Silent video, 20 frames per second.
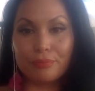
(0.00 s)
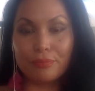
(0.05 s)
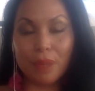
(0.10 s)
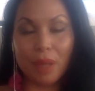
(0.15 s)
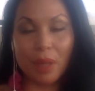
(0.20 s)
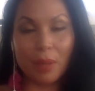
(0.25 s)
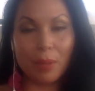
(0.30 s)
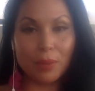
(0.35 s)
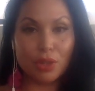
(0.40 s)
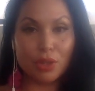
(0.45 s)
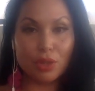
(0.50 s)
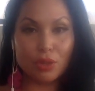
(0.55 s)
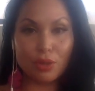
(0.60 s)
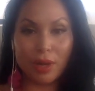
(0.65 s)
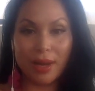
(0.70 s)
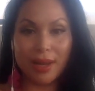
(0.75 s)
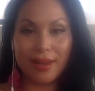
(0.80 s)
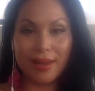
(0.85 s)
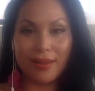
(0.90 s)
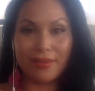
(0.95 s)
Publish
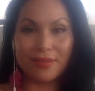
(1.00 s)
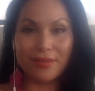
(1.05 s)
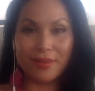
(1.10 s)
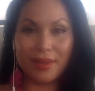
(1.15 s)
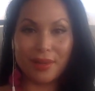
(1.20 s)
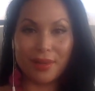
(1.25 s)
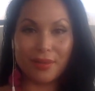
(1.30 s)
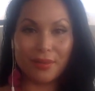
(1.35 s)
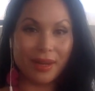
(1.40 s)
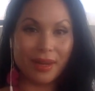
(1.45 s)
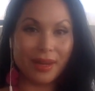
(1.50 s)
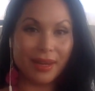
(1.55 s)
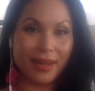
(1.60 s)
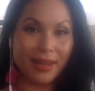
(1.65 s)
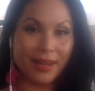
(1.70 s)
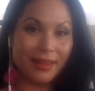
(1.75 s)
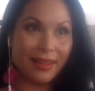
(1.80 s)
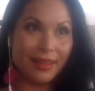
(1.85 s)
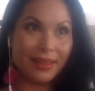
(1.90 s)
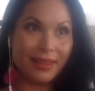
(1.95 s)
Drive, right?
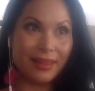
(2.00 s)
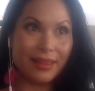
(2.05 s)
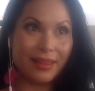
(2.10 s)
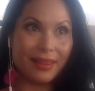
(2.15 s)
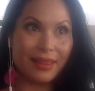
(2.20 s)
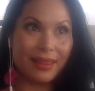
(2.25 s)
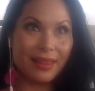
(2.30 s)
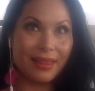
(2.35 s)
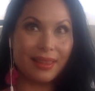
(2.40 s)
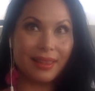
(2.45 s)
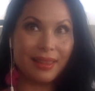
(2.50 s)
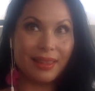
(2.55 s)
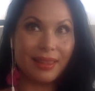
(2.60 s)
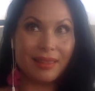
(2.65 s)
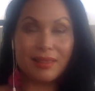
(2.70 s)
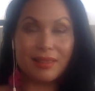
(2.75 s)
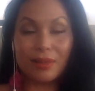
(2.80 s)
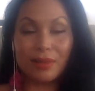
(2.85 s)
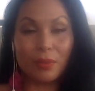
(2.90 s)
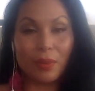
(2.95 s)
Like
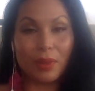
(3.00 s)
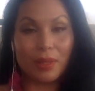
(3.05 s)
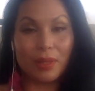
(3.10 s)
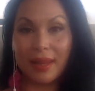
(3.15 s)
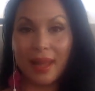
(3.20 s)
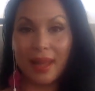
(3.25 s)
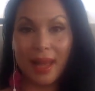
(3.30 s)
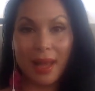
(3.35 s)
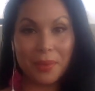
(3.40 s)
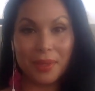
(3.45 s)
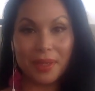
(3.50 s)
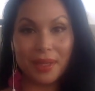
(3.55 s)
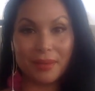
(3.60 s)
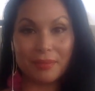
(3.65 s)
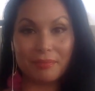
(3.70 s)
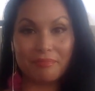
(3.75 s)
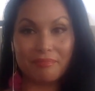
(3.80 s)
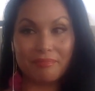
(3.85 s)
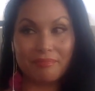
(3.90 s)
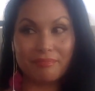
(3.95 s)
it just wasn't
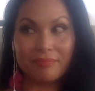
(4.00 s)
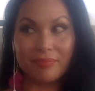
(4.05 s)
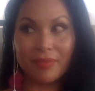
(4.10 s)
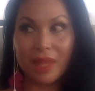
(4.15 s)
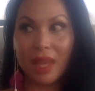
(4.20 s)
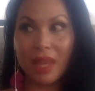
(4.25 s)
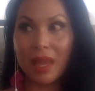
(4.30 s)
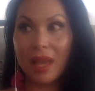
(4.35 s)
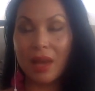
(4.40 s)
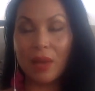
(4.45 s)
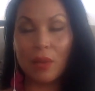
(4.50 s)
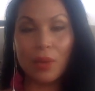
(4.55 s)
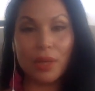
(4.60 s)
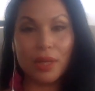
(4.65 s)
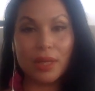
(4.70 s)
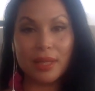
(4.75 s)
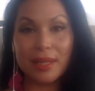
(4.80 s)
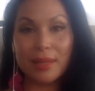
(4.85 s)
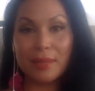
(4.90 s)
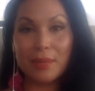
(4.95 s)
happening. We
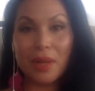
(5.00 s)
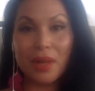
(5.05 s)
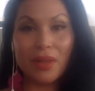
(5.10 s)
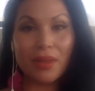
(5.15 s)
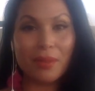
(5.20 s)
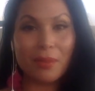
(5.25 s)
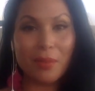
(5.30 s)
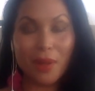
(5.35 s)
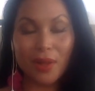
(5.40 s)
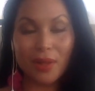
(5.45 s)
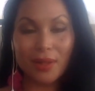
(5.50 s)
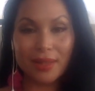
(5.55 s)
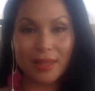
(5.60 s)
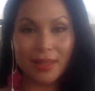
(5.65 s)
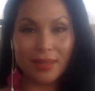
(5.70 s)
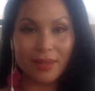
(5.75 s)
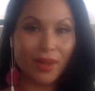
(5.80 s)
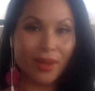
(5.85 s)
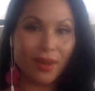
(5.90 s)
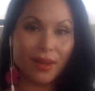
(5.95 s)
could email them all day
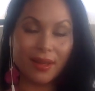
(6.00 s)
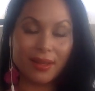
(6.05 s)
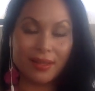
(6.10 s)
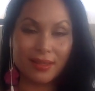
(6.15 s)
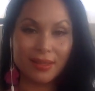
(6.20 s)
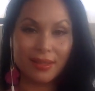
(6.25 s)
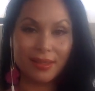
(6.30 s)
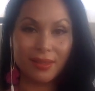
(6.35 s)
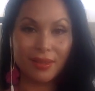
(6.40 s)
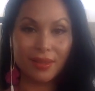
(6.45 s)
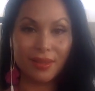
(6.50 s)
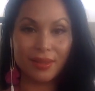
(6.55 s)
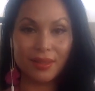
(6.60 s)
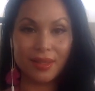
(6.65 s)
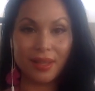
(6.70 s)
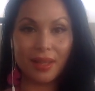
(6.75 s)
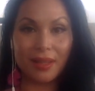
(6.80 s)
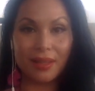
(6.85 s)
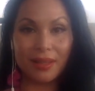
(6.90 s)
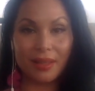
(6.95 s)
long and still they're
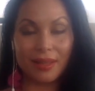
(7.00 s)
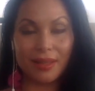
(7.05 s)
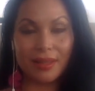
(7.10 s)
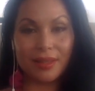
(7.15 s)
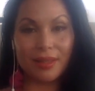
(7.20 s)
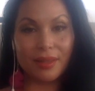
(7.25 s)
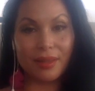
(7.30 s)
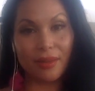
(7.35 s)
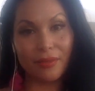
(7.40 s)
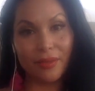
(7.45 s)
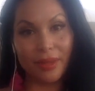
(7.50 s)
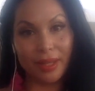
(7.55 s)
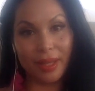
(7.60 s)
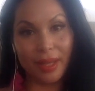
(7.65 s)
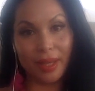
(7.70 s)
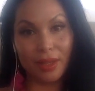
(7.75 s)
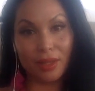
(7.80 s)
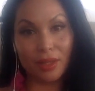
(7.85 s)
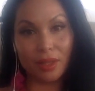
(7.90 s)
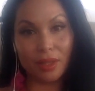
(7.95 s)
telling us they're on
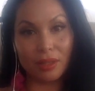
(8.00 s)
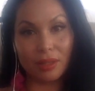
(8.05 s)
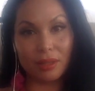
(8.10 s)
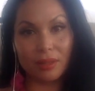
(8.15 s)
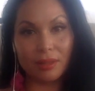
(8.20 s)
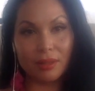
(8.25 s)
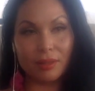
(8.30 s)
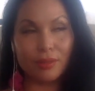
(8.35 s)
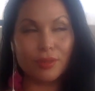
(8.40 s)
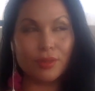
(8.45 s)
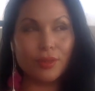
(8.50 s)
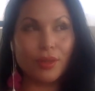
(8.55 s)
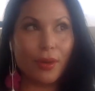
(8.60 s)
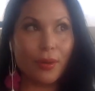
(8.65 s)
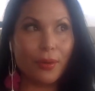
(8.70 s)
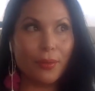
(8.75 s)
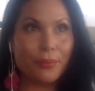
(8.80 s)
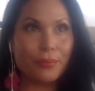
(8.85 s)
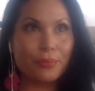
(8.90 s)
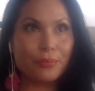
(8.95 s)
vacation.
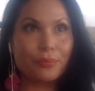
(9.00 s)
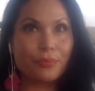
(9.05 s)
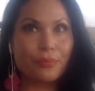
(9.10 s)
So